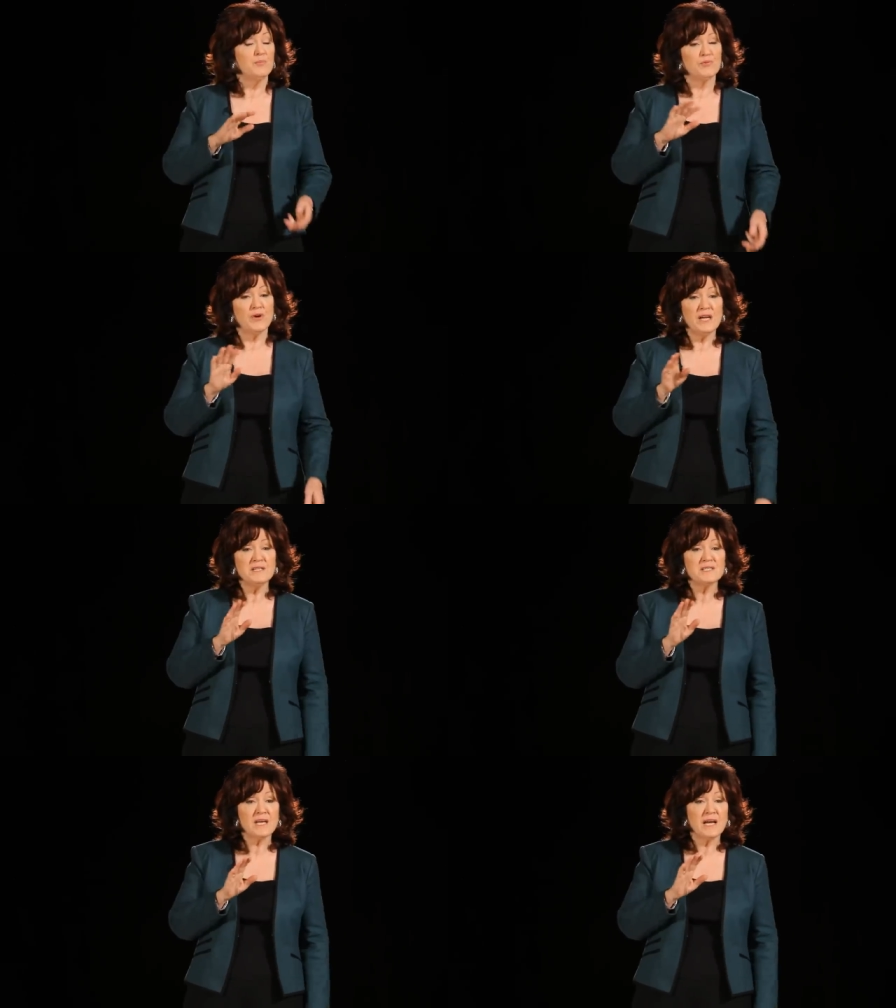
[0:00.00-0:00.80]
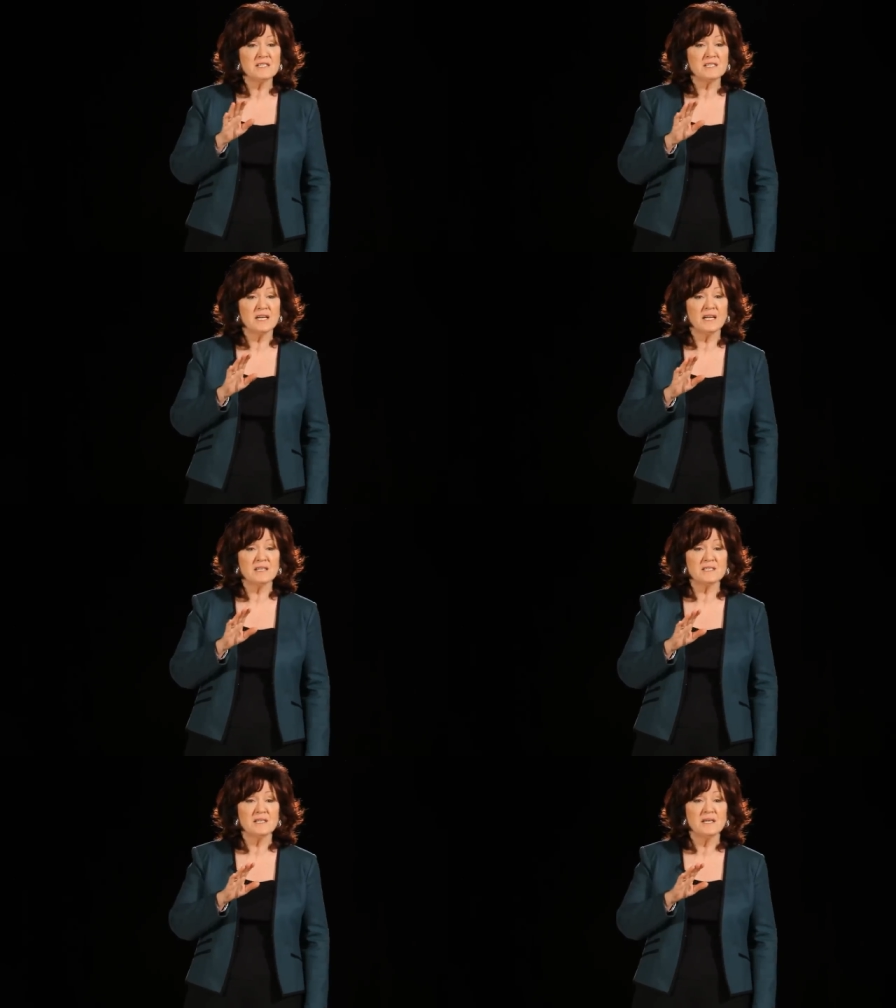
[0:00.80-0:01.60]
Brain scans tell
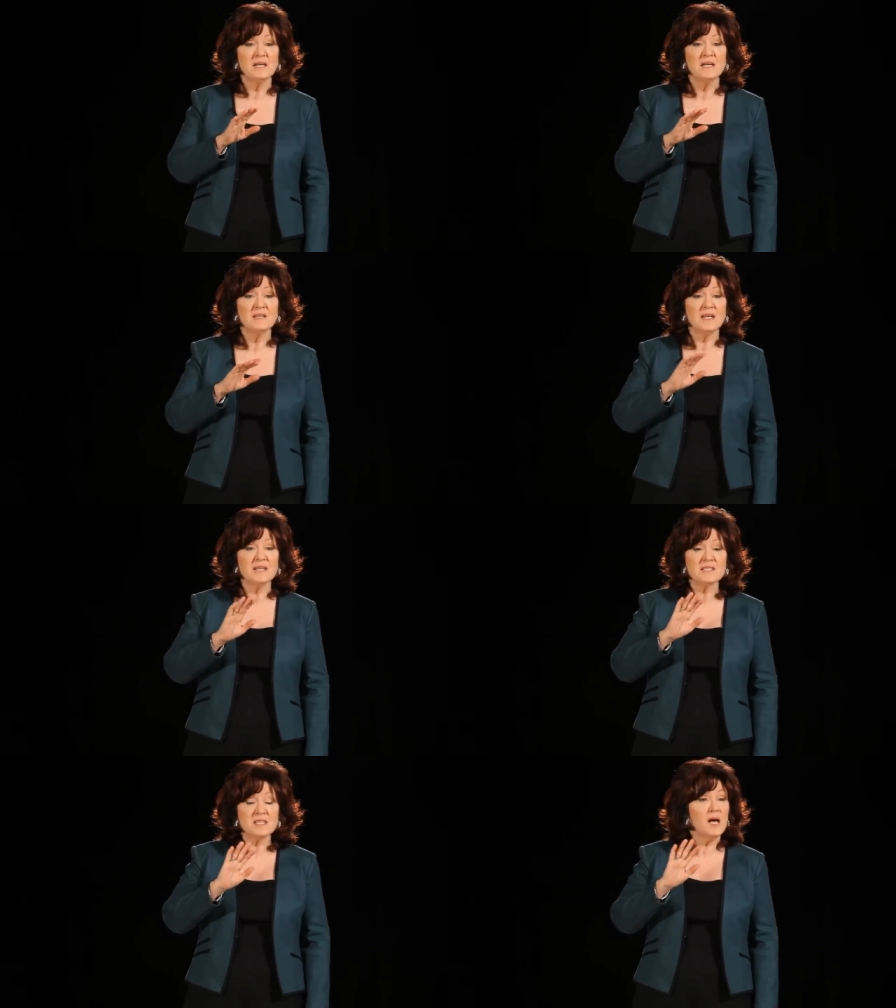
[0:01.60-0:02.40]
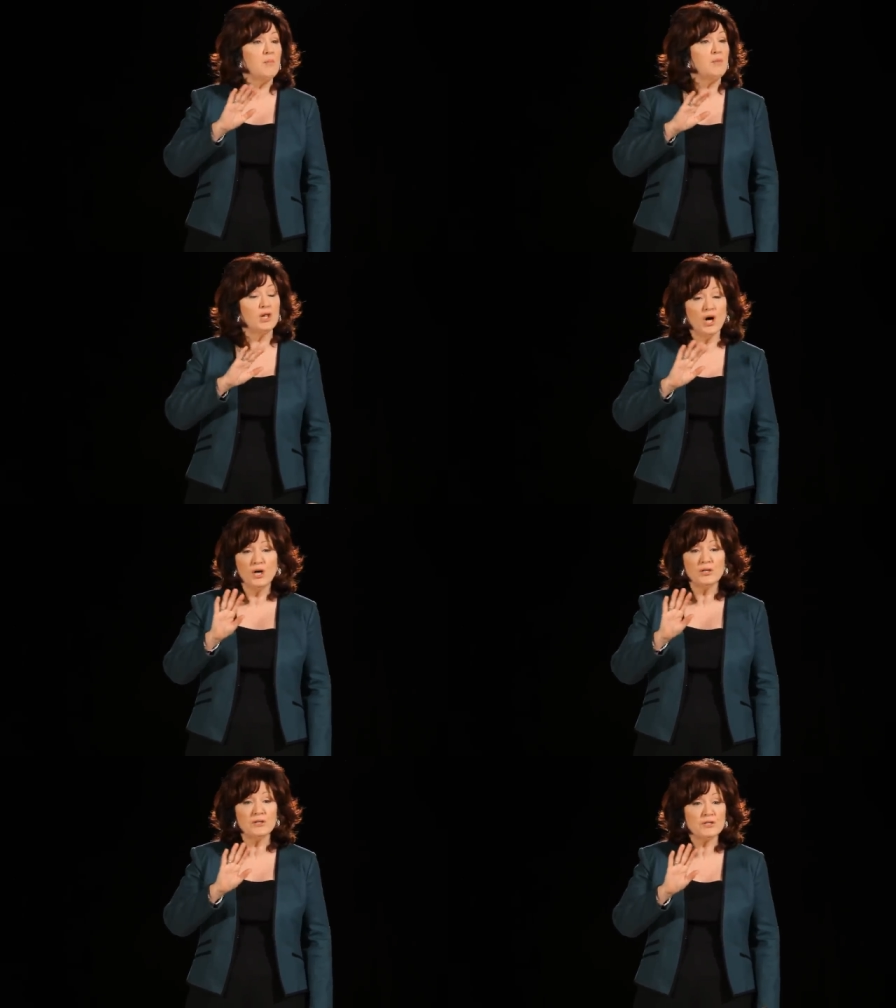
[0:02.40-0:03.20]
us that some
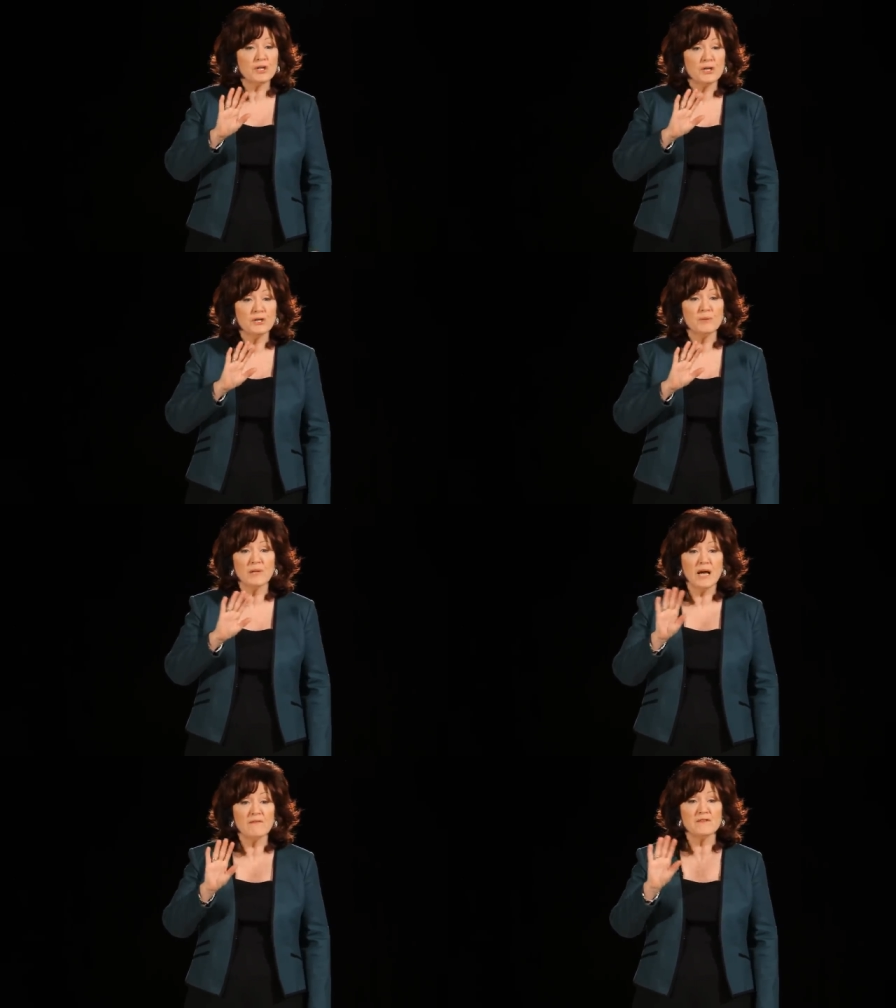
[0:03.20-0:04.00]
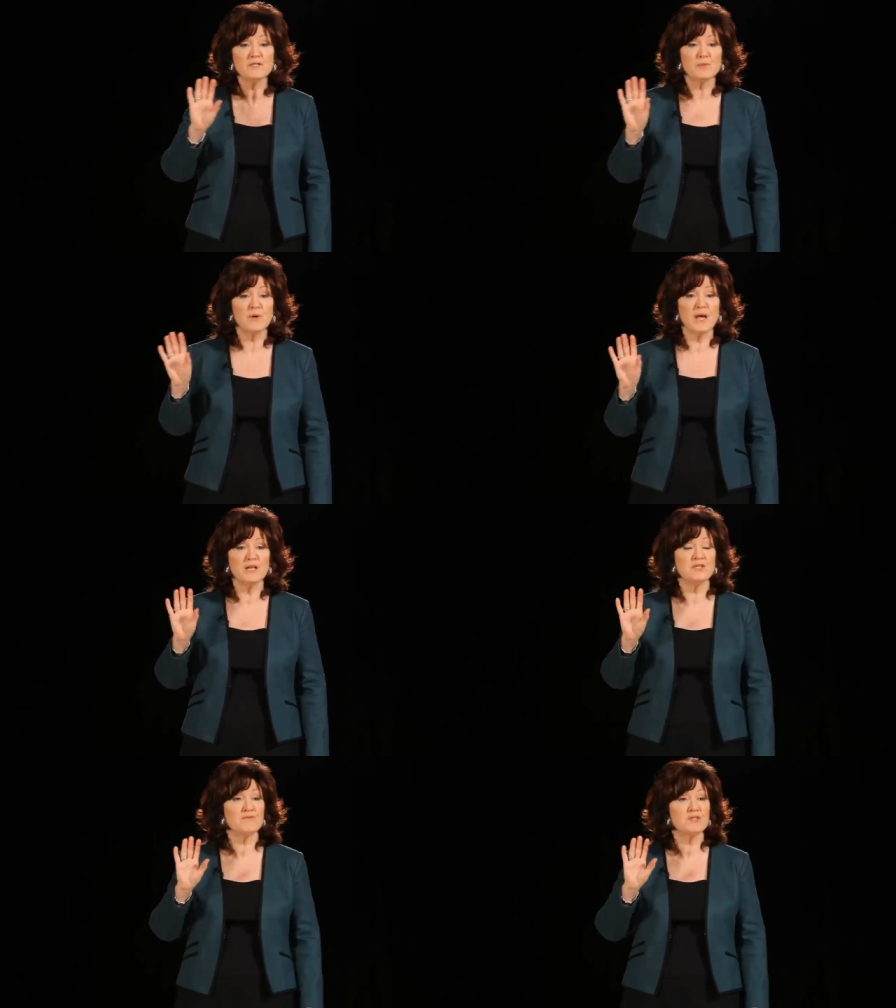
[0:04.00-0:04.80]
long-term lovers'
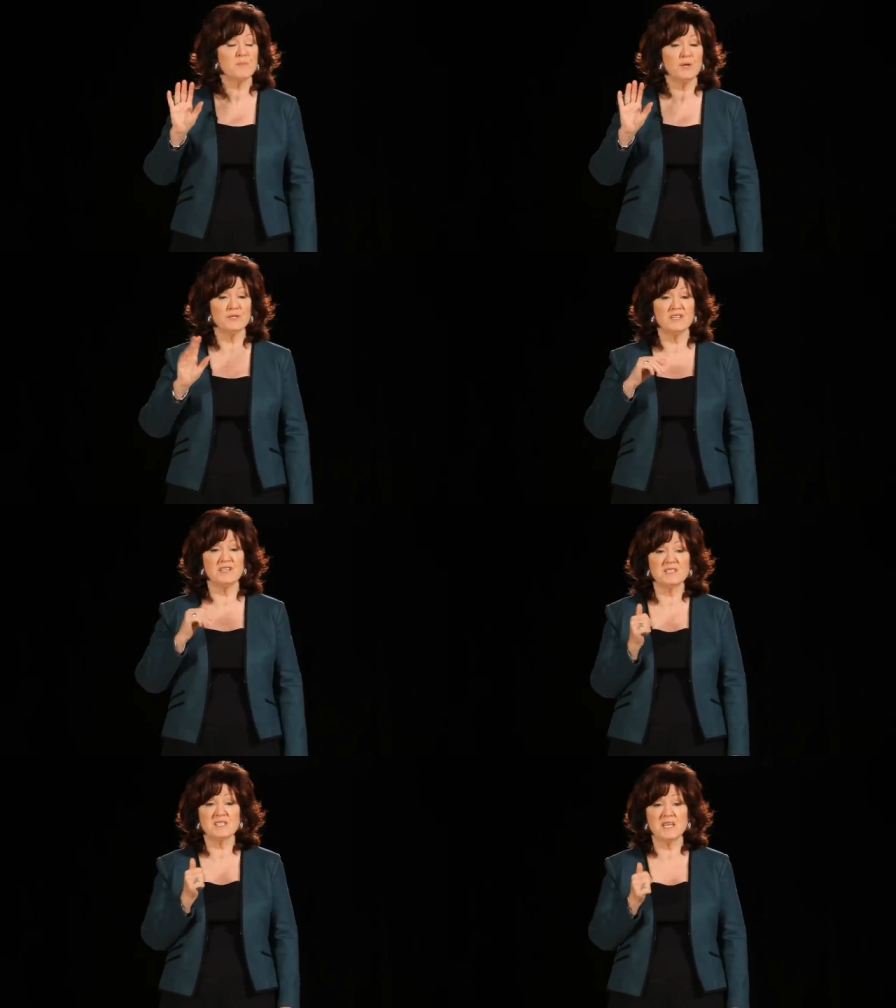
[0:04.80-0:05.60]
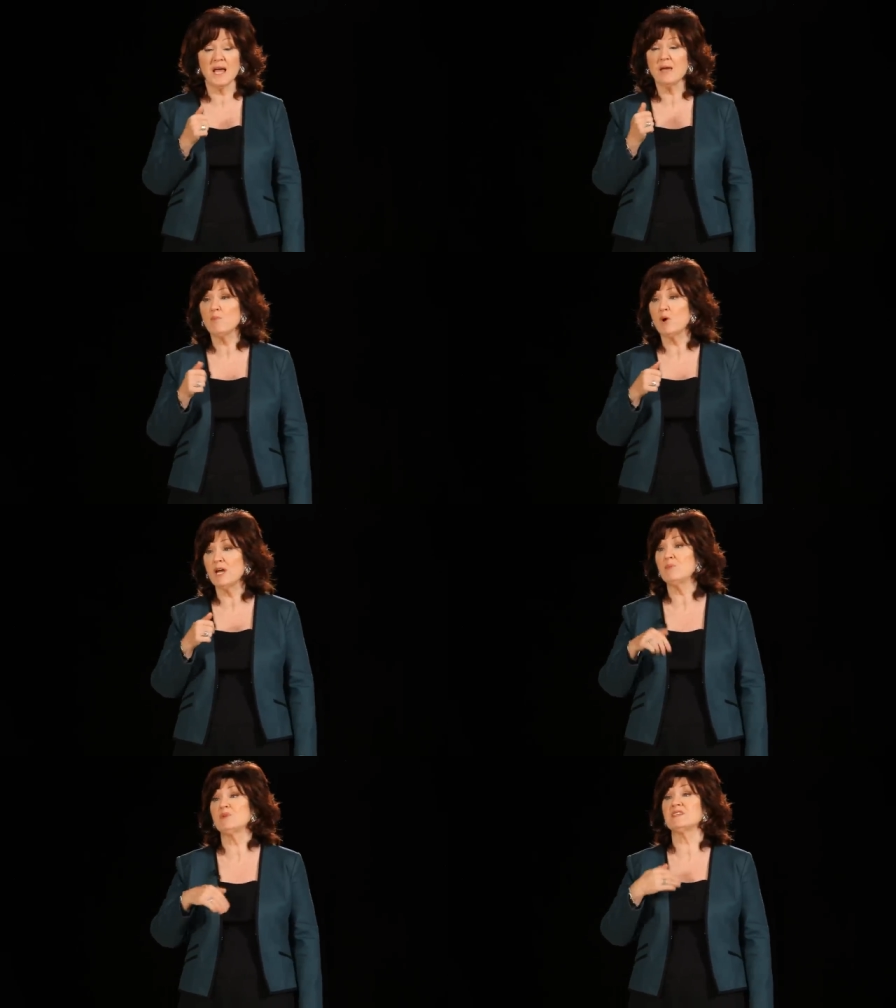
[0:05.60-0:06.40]
brains respond in the same
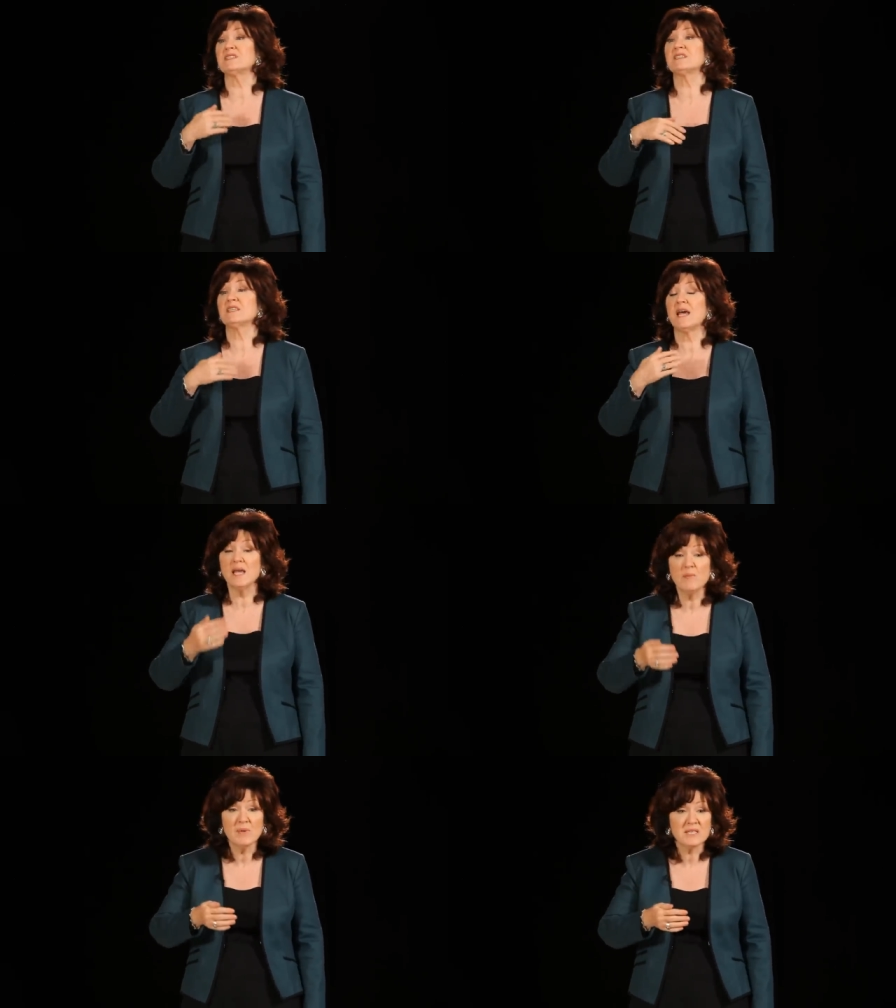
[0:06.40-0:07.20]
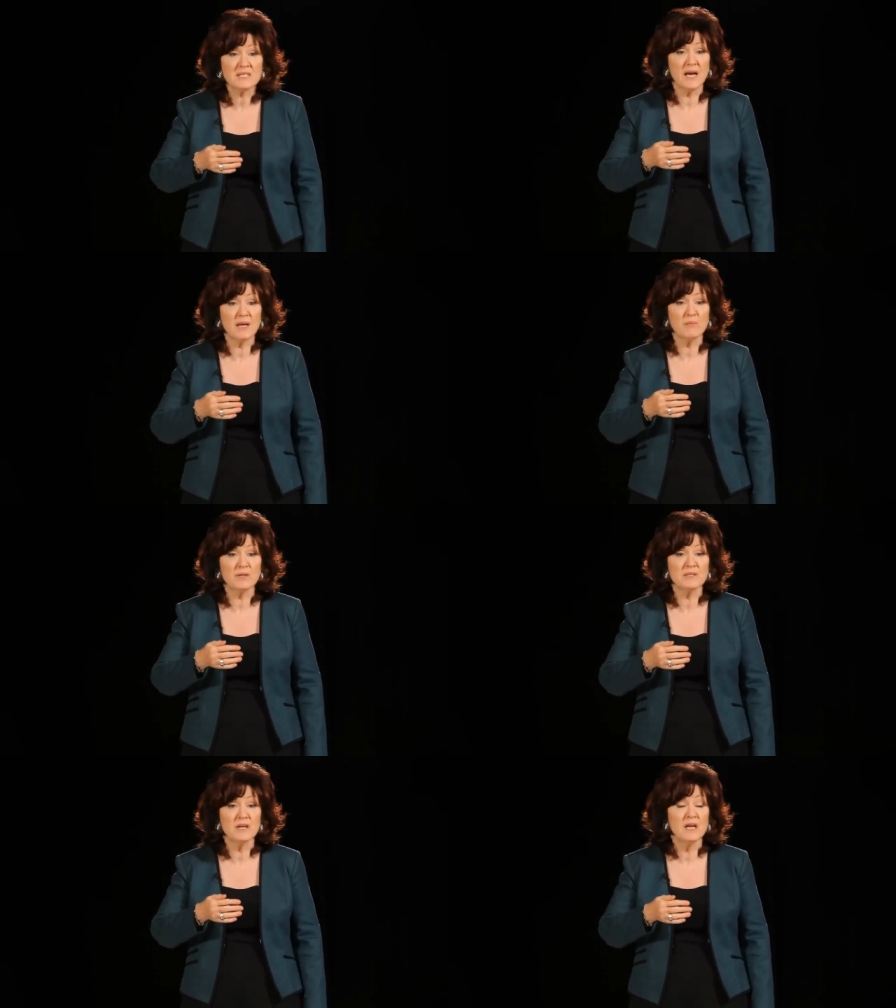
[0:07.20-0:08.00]
way with the same
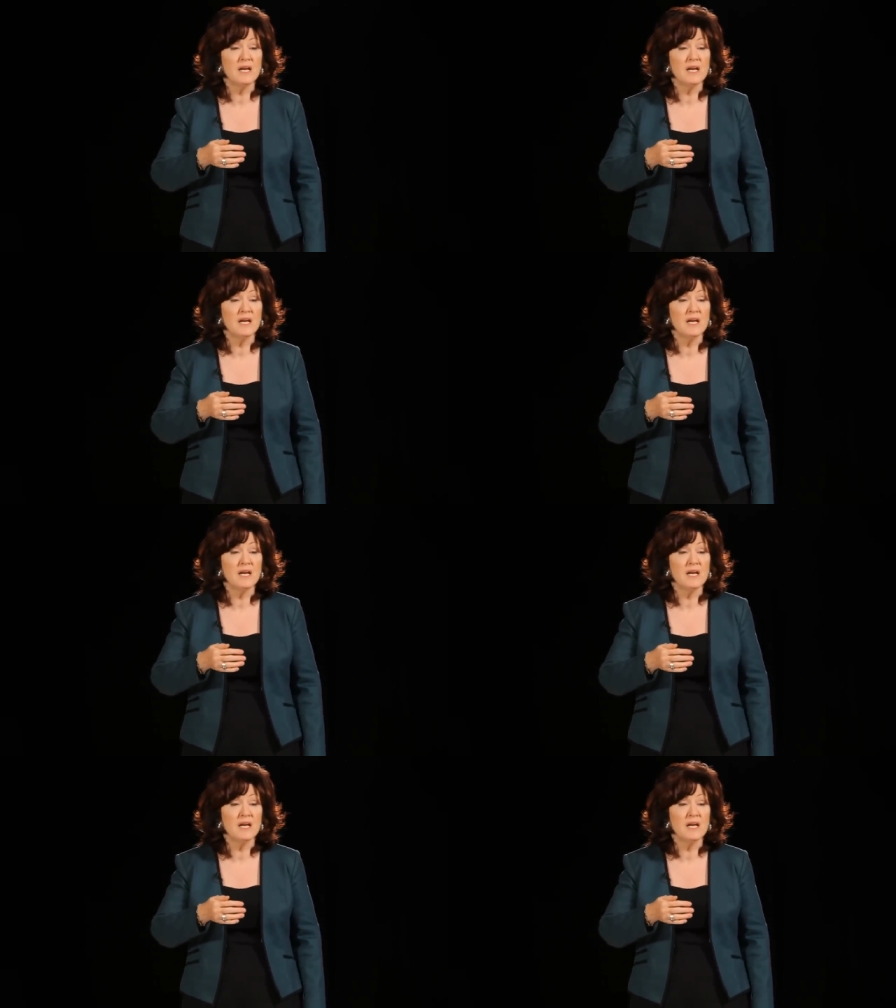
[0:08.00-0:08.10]
excitement